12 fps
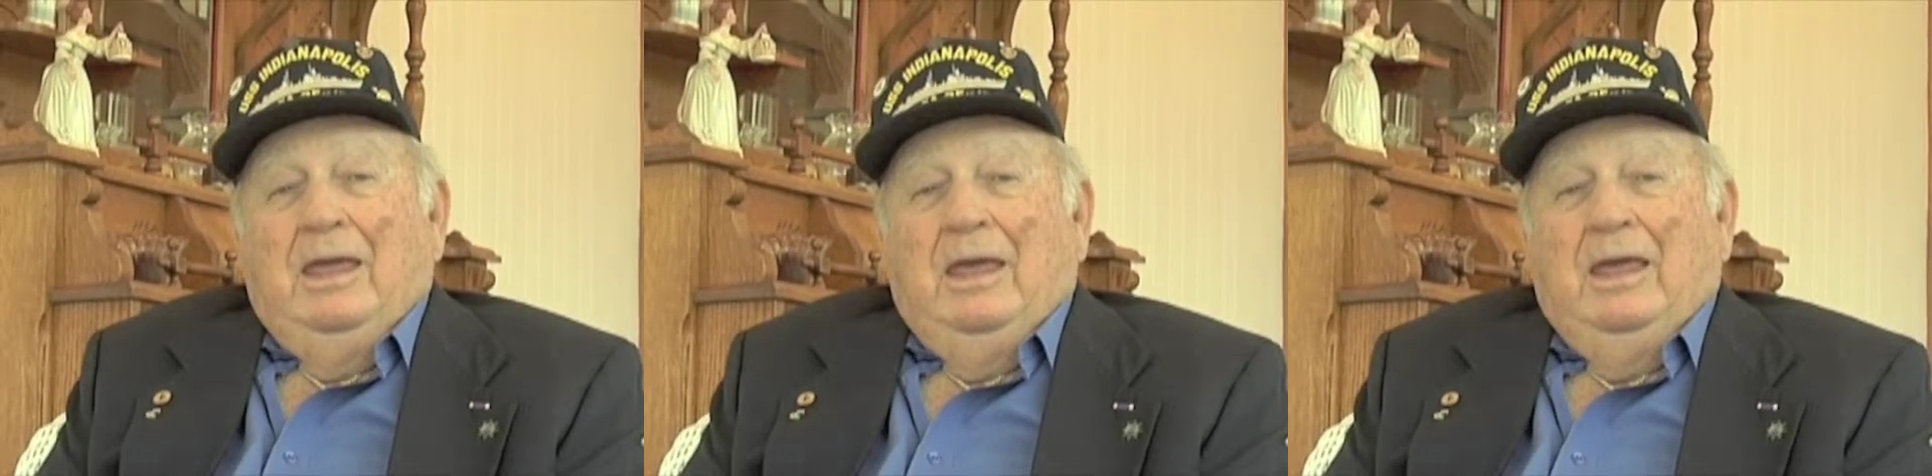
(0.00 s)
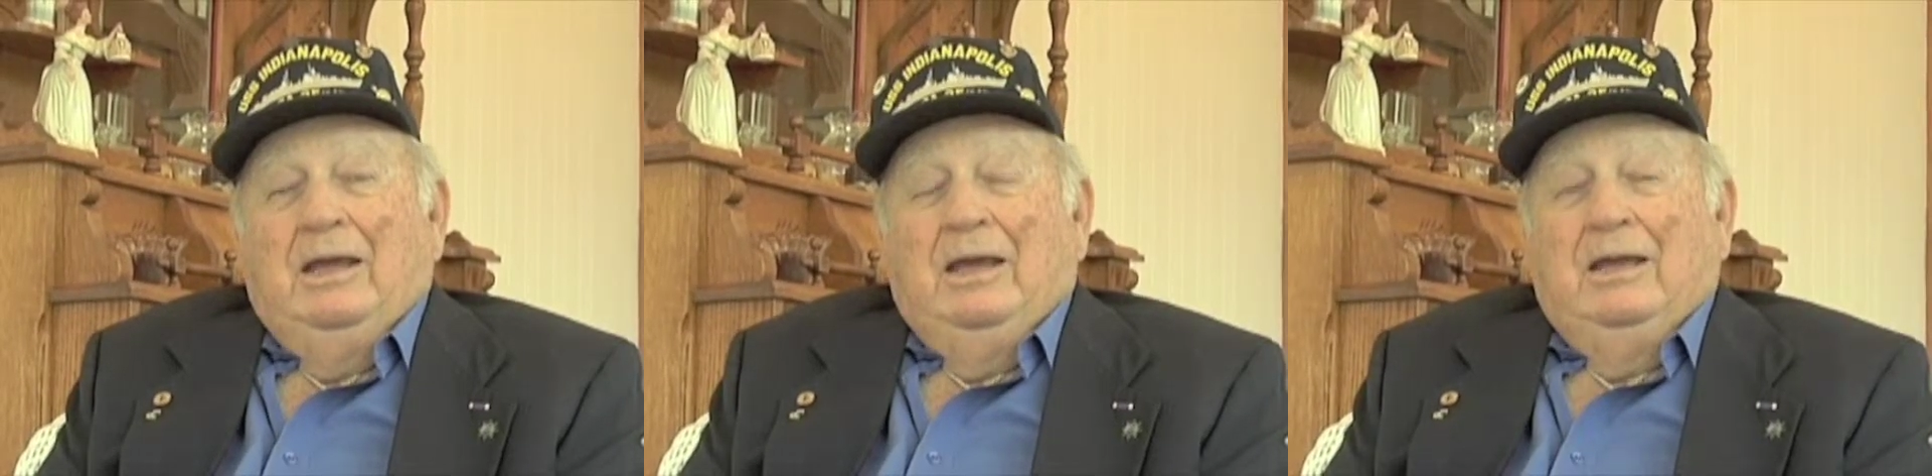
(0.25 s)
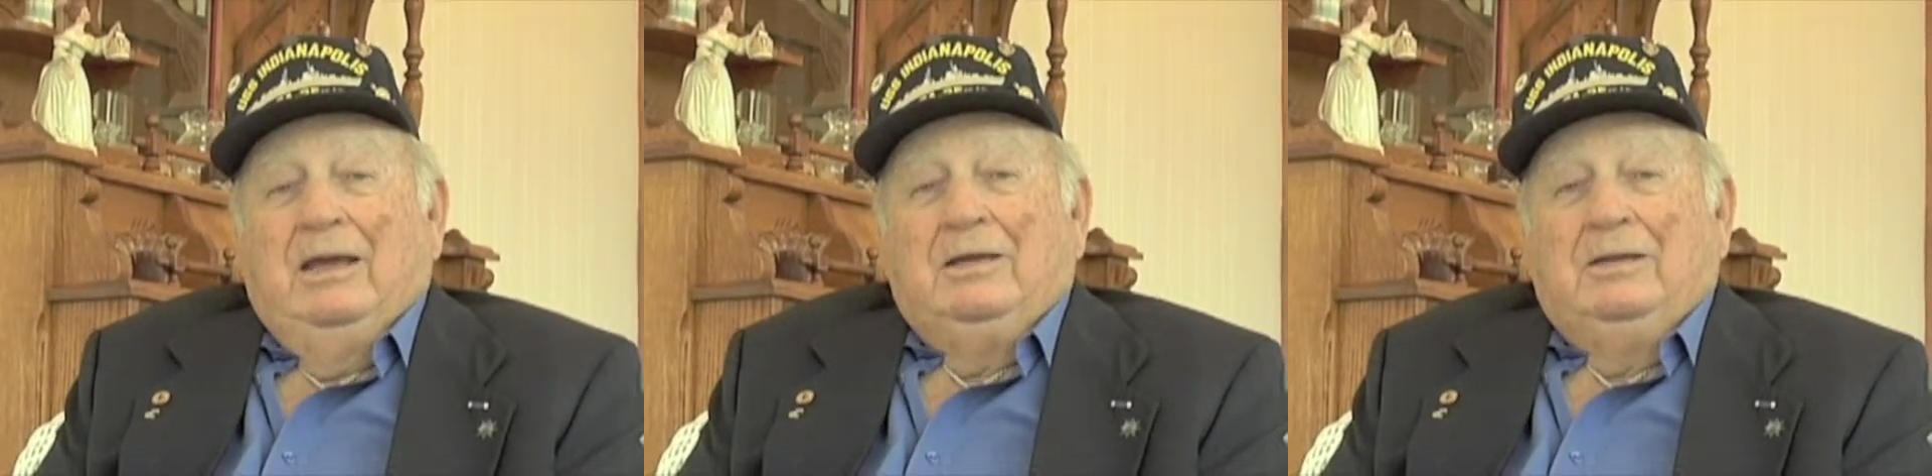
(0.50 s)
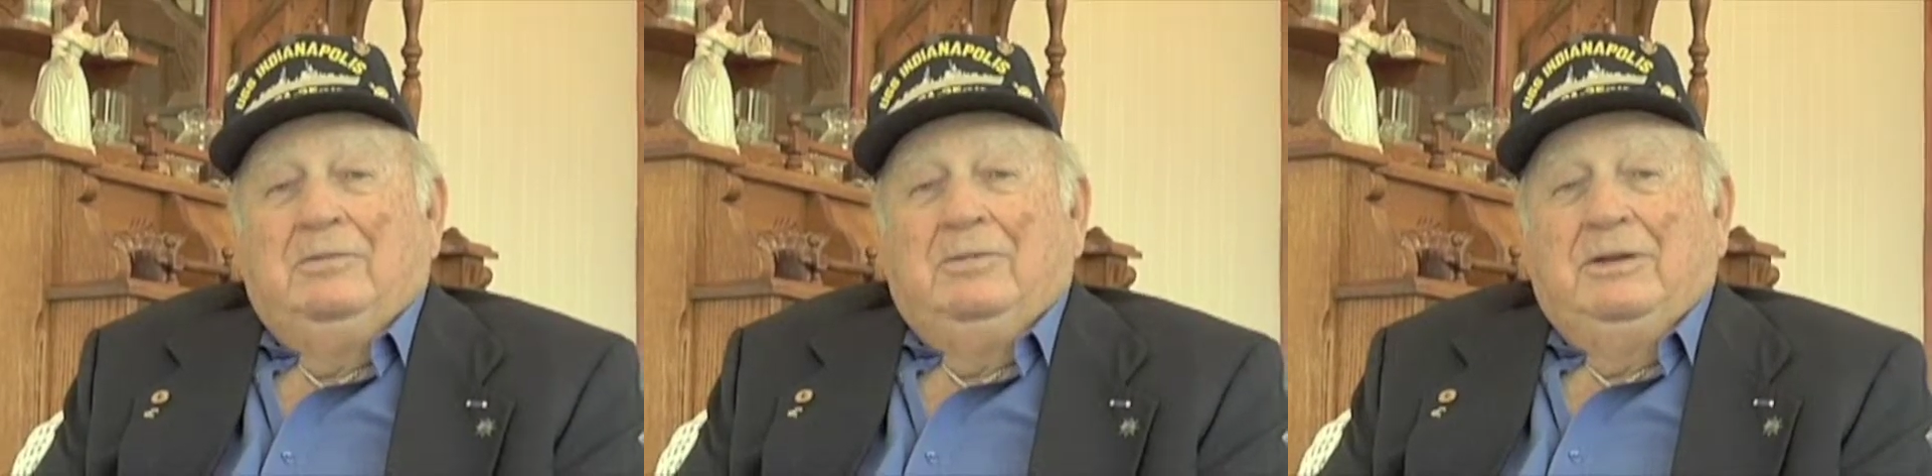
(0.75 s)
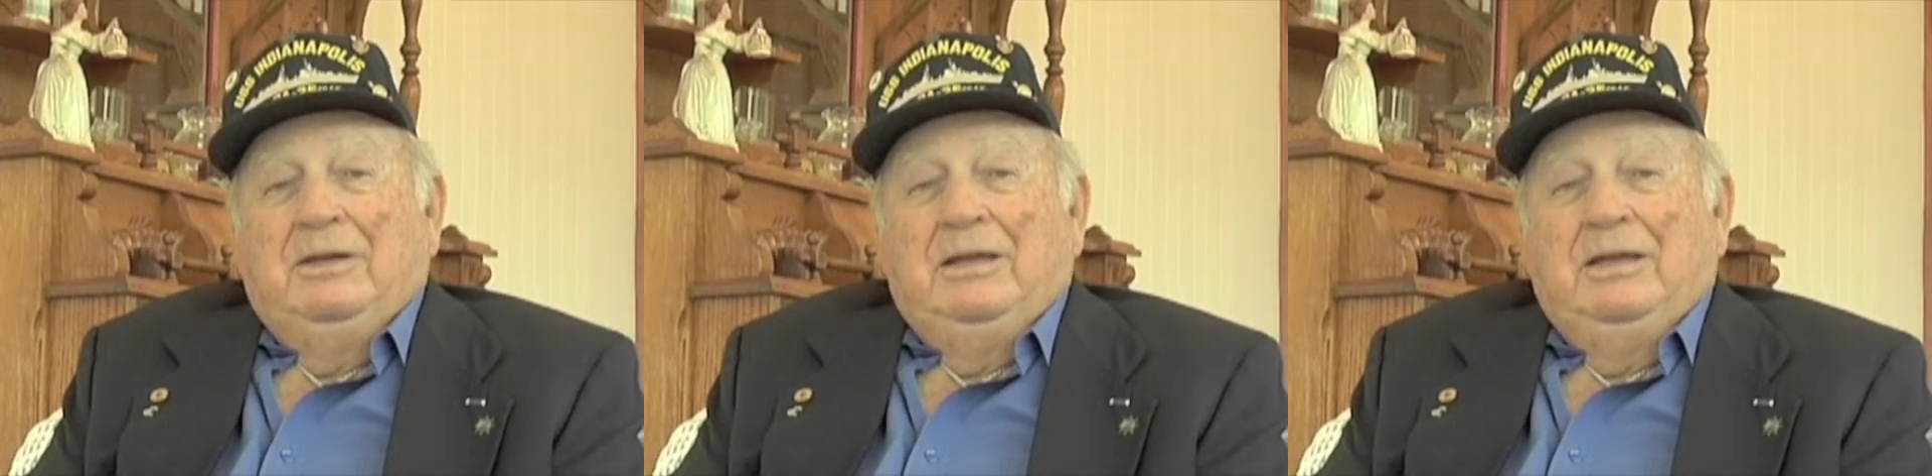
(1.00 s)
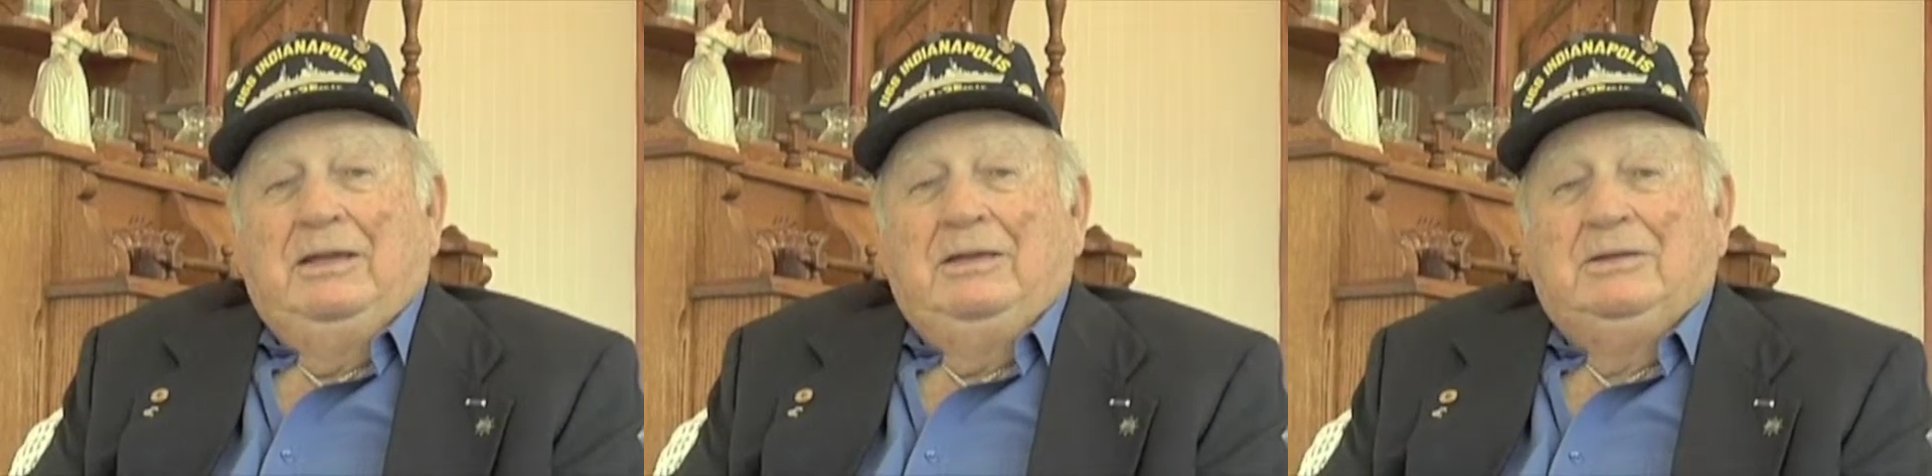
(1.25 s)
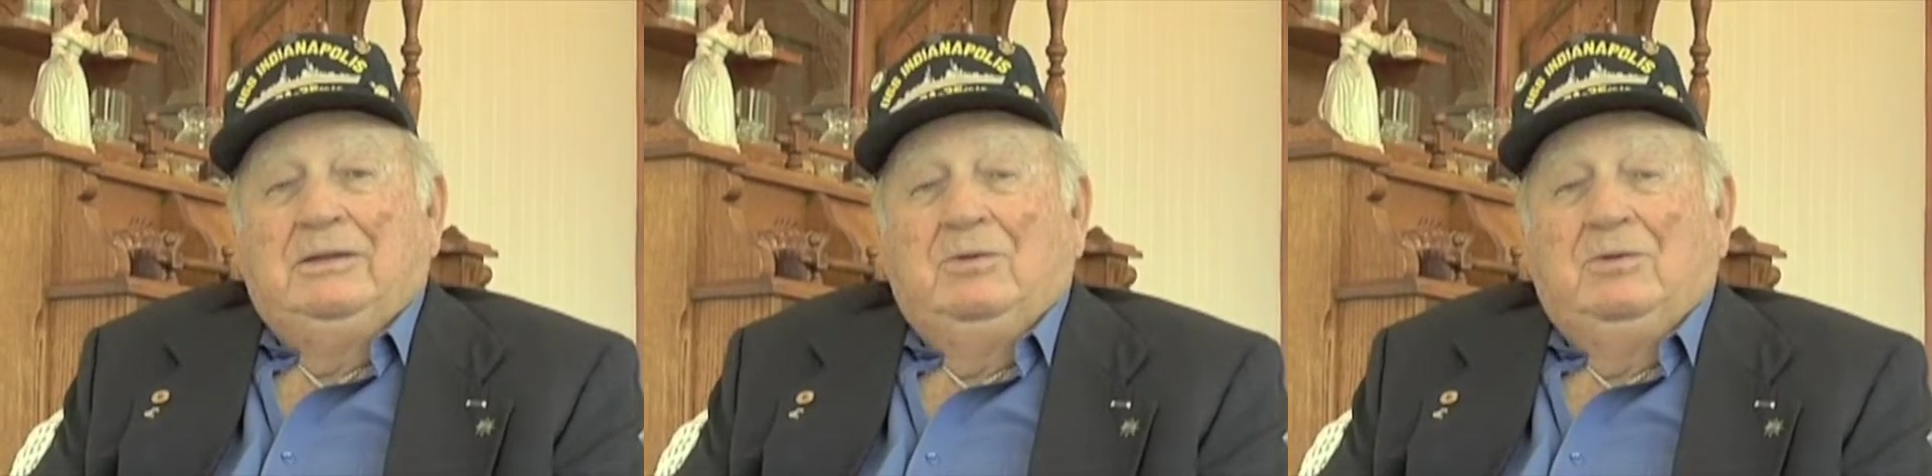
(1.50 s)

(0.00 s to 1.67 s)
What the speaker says: And I got to my knees